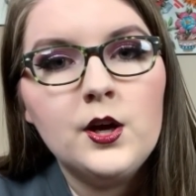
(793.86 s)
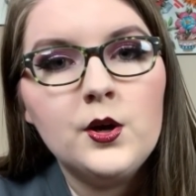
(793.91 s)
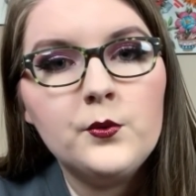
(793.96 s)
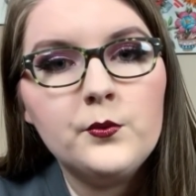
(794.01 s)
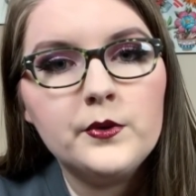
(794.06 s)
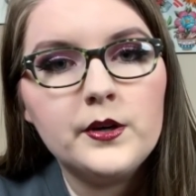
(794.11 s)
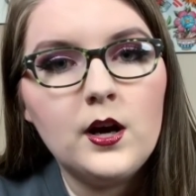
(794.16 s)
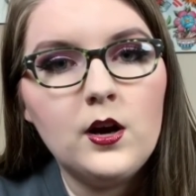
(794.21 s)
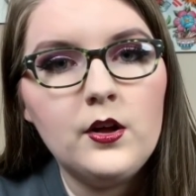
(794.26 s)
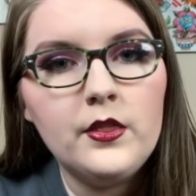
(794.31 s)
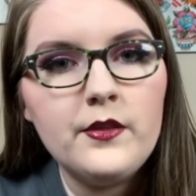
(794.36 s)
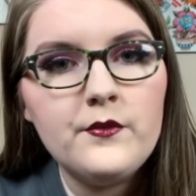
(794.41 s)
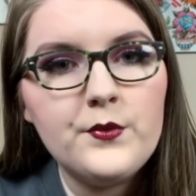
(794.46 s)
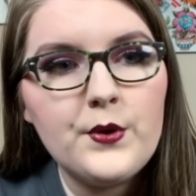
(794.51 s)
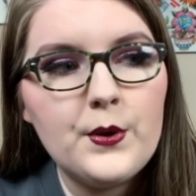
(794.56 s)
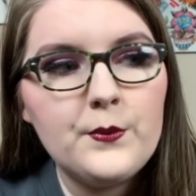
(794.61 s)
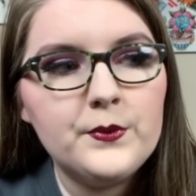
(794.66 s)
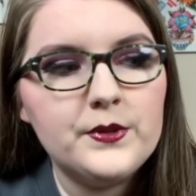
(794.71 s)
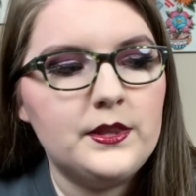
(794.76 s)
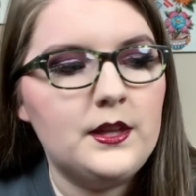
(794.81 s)
We're on the
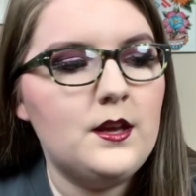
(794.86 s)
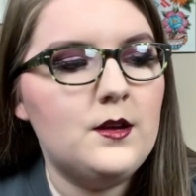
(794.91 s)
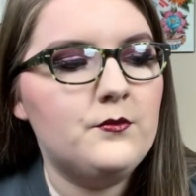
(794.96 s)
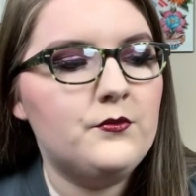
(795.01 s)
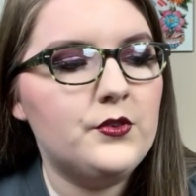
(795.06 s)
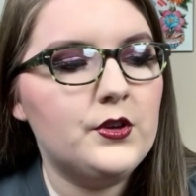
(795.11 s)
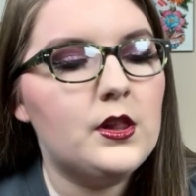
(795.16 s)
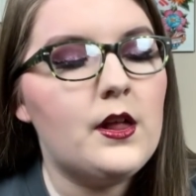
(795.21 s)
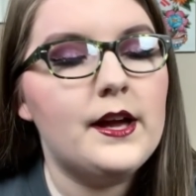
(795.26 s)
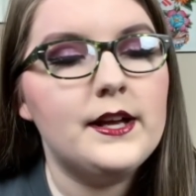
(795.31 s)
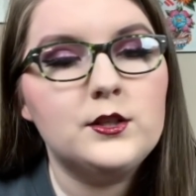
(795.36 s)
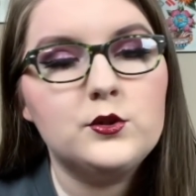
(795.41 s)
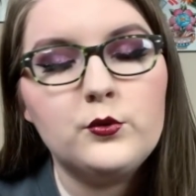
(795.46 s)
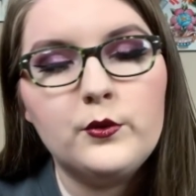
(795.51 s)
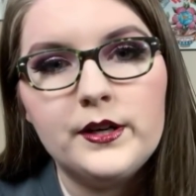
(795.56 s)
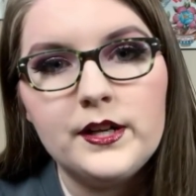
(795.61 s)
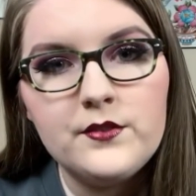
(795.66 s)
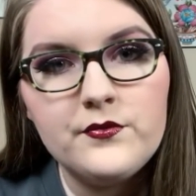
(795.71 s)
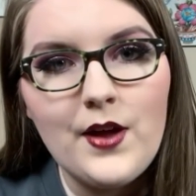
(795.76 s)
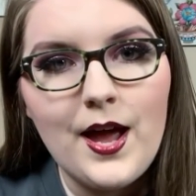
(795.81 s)
phone with them for like
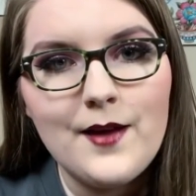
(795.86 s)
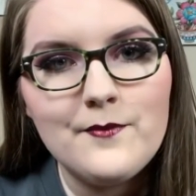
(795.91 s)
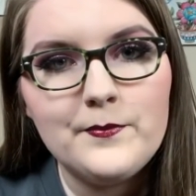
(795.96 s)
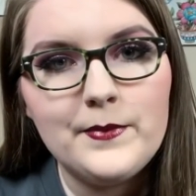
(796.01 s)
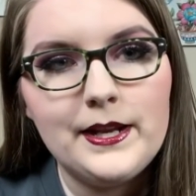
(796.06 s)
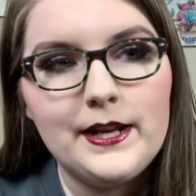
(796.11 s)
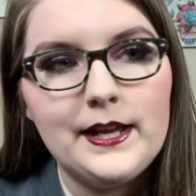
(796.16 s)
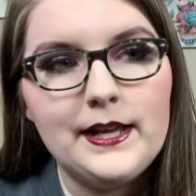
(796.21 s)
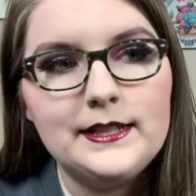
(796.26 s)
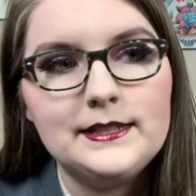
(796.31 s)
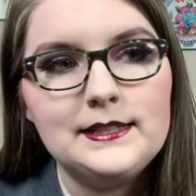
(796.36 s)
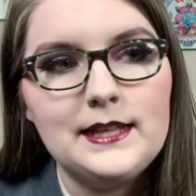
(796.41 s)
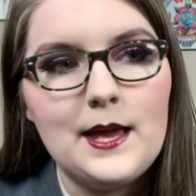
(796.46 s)
25 minutes.